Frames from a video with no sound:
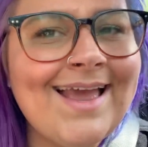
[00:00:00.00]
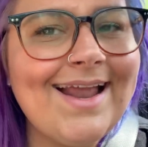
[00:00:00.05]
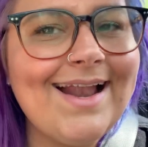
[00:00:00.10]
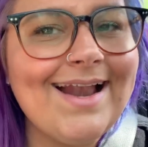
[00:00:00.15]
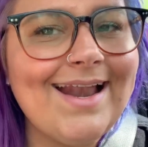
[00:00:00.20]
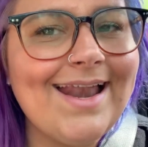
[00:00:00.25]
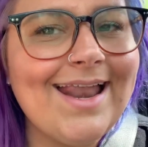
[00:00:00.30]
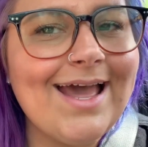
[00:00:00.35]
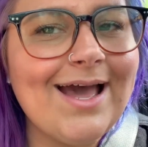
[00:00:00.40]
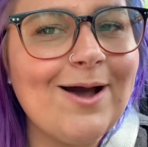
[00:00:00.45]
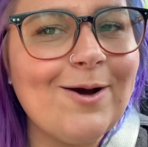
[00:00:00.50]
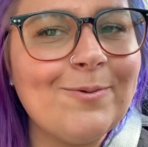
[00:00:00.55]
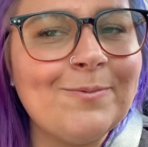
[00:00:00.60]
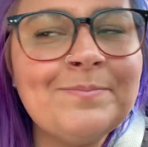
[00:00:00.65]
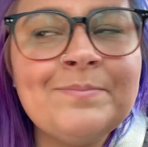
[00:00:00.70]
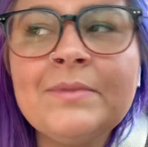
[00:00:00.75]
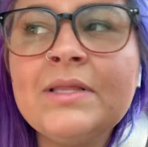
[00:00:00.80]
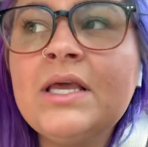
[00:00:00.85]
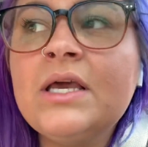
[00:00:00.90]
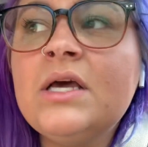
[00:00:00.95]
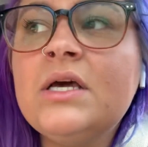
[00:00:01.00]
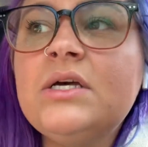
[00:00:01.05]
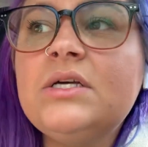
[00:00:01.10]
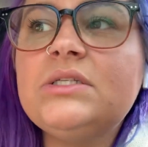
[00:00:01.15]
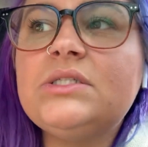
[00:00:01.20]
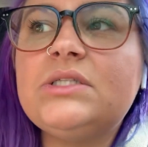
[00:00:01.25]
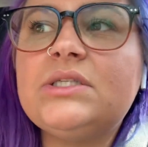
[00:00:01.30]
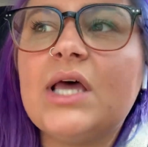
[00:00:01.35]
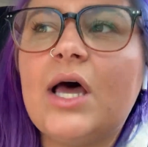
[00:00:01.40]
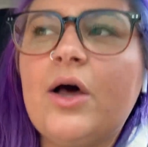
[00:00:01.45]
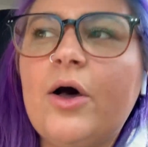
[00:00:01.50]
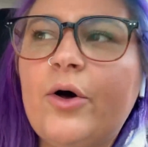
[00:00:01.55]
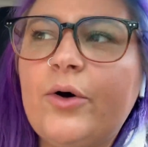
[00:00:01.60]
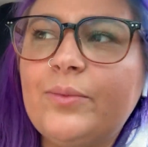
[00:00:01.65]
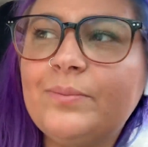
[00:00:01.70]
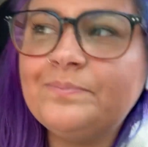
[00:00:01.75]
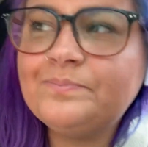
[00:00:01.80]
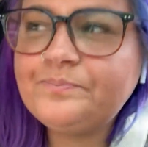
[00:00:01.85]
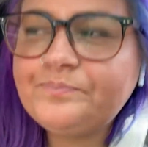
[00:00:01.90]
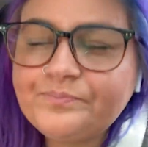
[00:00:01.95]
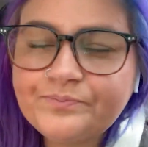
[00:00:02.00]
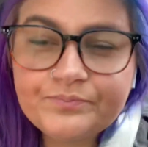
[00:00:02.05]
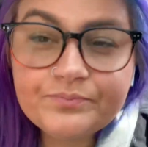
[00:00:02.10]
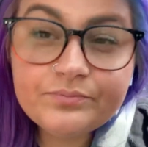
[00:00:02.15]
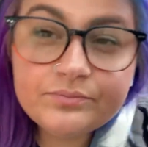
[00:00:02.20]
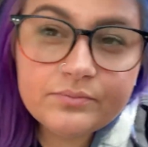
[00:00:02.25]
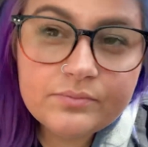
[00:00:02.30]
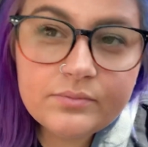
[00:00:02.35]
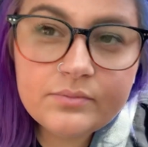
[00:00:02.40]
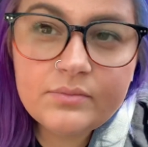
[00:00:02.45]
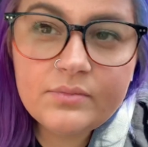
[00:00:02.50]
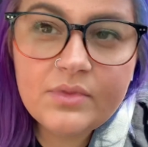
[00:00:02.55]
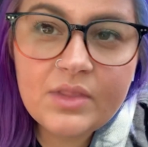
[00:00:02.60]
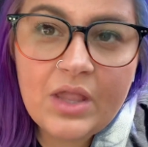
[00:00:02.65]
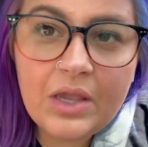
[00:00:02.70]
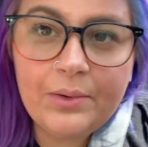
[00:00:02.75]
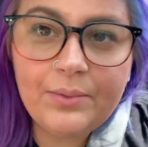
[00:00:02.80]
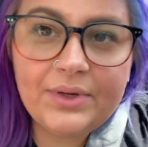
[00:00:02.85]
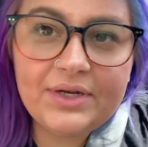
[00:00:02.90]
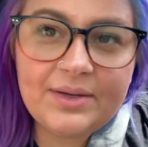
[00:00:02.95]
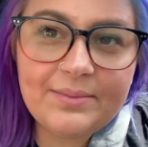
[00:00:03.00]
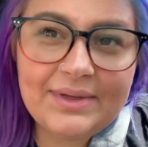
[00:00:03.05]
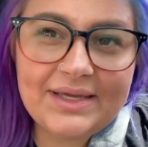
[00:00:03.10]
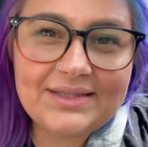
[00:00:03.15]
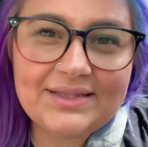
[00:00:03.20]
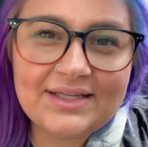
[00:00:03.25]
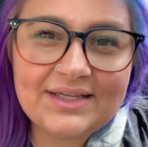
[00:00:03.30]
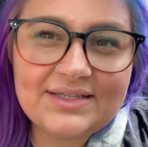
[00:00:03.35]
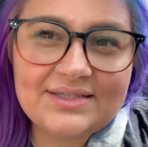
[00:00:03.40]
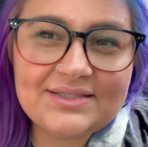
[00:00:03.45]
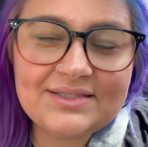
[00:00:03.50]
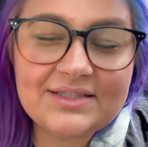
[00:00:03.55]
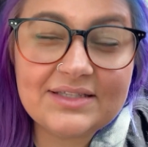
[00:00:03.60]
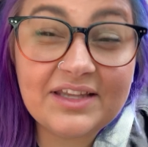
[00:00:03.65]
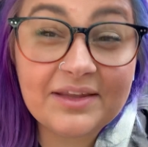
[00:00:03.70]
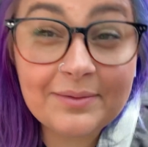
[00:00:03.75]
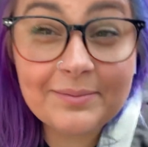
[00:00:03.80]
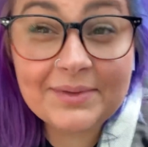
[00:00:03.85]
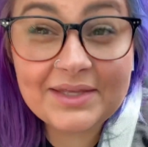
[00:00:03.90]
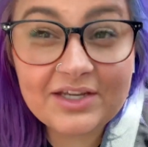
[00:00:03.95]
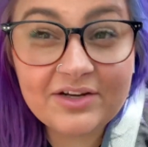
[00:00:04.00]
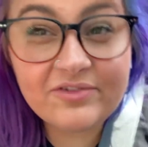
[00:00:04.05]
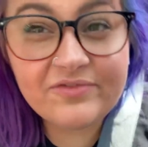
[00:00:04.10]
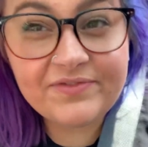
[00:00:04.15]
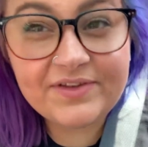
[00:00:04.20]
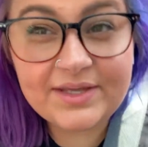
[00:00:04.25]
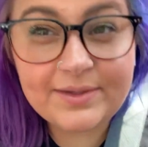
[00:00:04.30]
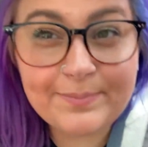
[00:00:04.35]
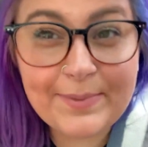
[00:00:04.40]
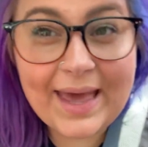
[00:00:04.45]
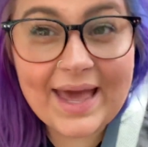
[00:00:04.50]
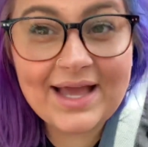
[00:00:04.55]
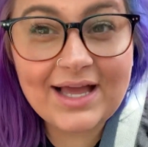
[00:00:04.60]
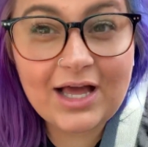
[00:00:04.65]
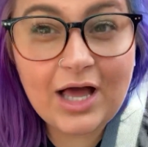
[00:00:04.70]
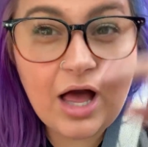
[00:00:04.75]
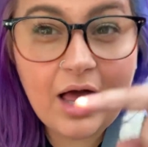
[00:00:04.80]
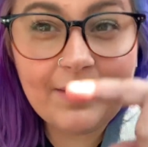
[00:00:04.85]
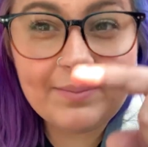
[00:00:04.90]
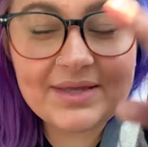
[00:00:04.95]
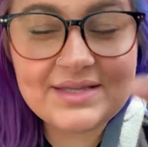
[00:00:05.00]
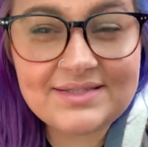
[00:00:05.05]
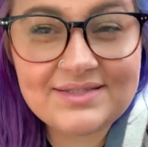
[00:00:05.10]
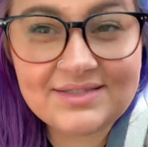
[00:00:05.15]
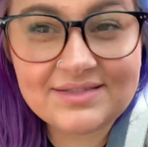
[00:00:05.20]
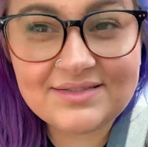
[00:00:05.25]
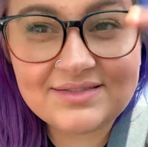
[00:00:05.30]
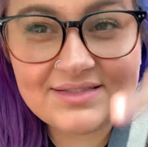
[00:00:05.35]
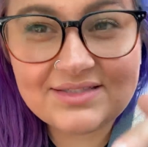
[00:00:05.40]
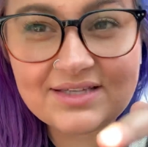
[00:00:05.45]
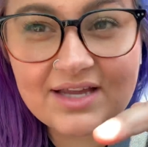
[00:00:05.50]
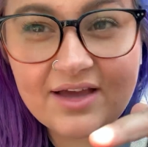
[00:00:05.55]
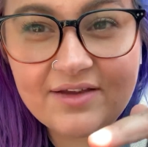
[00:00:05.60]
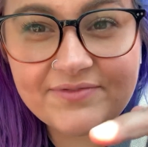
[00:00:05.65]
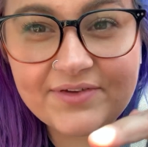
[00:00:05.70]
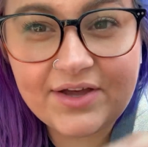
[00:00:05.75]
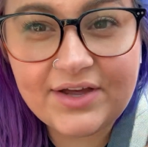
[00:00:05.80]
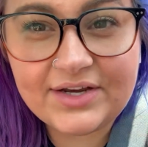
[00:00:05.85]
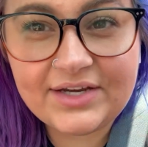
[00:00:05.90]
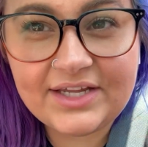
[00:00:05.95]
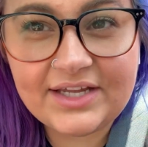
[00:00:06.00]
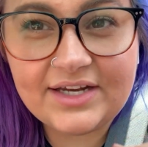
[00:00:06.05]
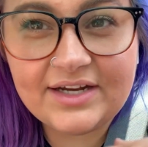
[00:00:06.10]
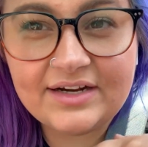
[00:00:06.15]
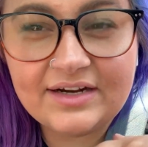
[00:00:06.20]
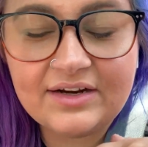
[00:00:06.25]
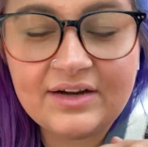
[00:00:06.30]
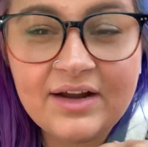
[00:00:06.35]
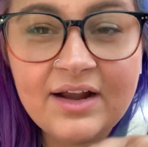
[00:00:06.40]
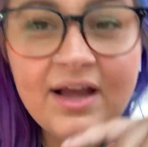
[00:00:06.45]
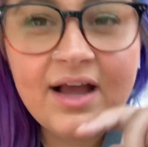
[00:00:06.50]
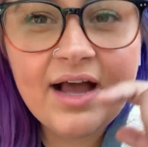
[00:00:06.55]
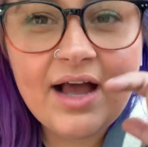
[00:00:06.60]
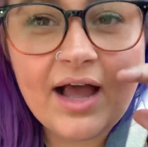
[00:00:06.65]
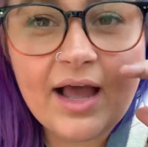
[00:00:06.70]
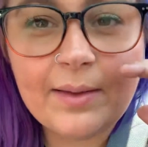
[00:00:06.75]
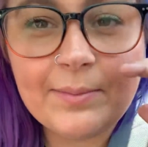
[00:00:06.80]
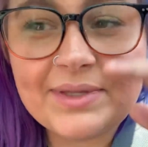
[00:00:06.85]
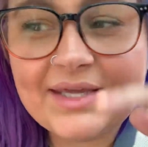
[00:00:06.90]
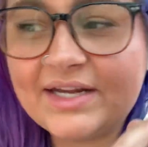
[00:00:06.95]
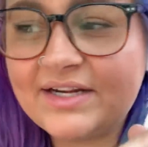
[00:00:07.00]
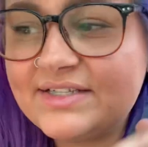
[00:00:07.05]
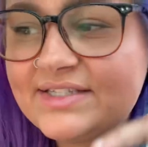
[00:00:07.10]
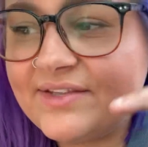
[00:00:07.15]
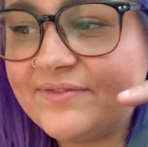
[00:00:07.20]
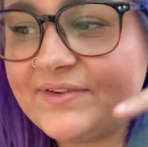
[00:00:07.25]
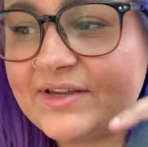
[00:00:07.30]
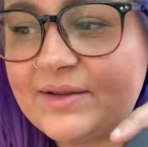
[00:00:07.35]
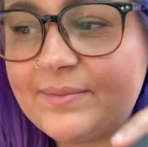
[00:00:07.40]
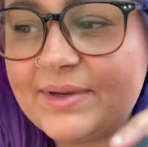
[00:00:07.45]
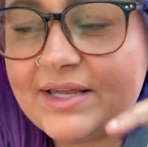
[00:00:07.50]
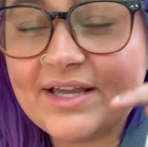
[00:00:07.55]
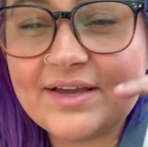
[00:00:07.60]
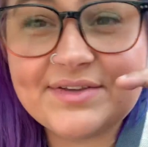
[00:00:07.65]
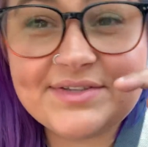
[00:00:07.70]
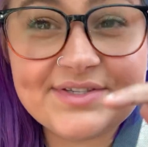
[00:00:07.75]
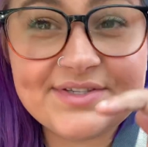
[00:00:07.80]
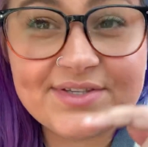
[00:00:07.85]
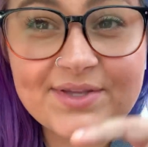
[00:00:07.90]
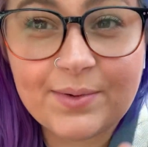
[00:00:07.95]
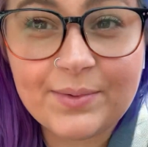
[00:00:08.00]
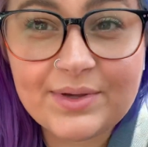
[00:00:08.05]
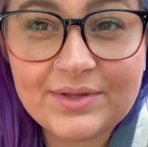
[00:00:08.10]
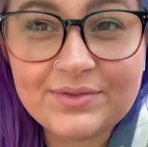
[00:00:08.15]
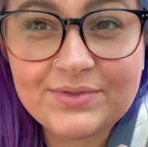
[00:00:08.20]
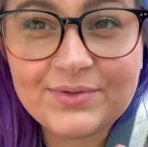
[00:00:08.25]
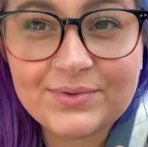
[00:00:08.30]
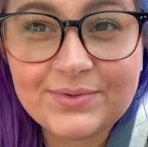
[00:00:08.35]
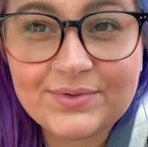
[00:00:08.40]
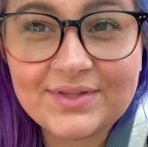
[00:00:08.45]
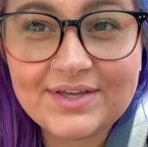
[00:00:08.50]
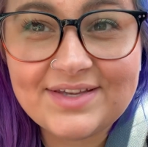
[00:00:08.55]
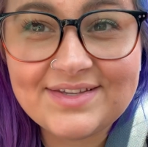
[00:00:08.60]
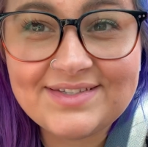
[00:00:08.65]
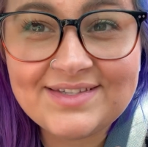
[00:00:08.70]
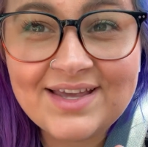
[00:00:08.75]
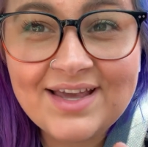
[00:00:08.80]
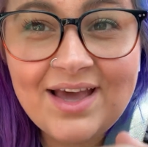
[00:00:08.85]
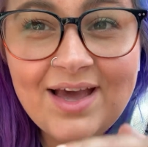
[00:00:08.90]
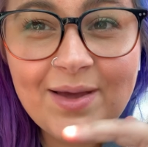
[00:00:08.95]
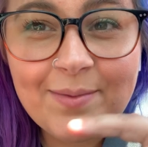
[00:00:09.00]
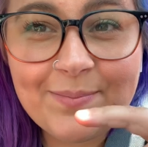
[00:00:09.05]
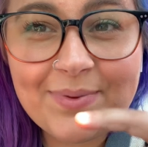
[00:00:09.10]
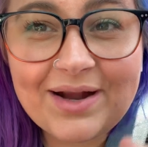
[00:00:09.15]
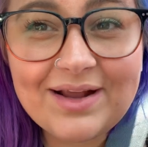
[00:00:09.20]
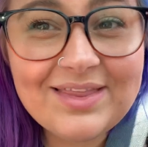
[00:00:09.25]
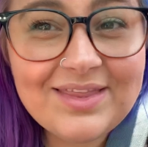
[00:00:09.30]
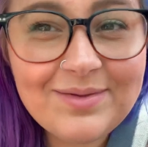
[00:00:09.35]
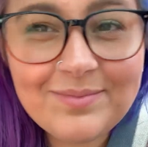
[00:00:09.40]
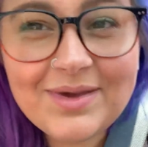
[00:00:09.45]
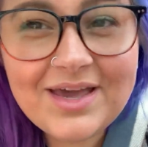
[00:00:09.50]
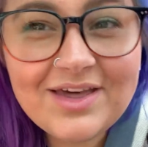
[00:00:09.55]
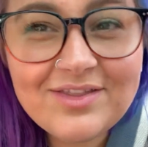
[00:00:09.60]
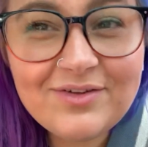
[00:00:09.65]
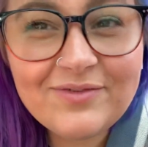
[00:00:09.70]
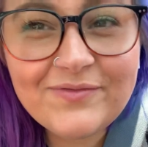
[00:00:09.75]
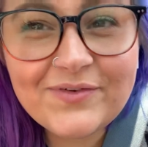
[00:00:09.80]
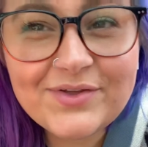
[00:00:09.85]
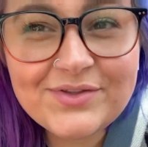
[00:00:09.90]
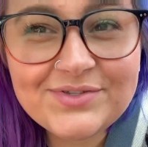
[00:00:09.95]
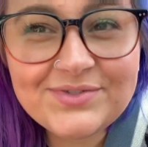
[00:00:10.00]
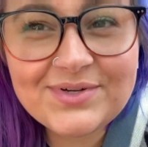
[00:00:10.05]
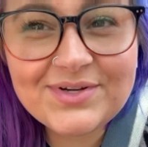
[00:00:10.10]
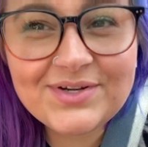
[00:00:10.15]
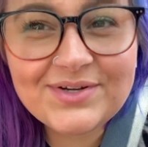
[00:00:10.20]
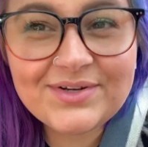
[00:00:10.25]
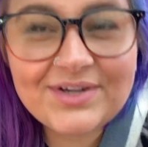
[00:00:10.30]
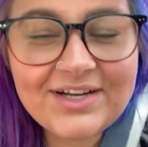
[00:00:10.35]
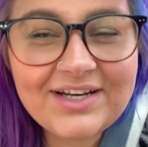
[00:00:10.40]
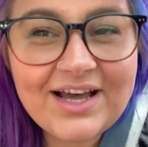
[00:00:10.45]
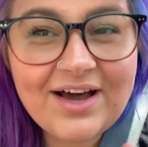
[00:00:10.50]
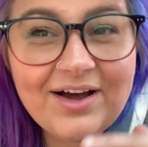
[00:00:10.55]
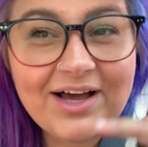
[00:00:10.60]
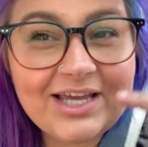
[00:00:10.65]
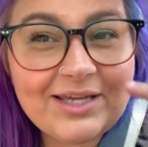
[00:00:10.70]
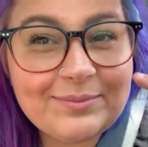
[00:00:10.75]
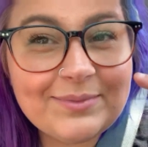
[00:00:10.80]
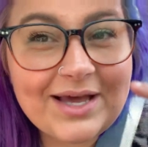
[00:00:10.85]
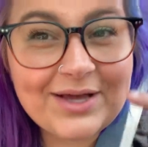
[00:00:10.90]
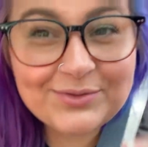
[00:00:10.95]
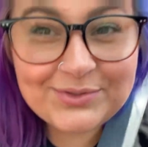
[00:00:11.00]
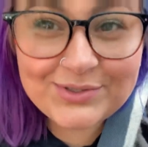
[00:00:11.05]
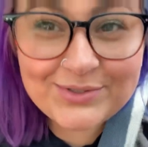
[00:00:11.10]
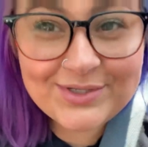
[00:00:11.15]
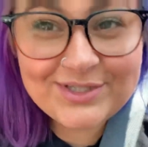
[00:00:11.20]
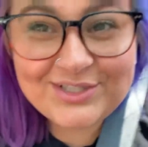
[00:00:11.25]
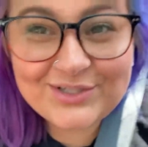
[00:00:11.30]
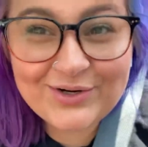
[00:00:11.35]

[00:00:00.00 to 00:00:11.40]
No. So, I want to make this. Leave me your feedback, comments, and stuff on here. I'm curious if anybody else is going through this. Apparently, my other phone's ringing right now. I am out doing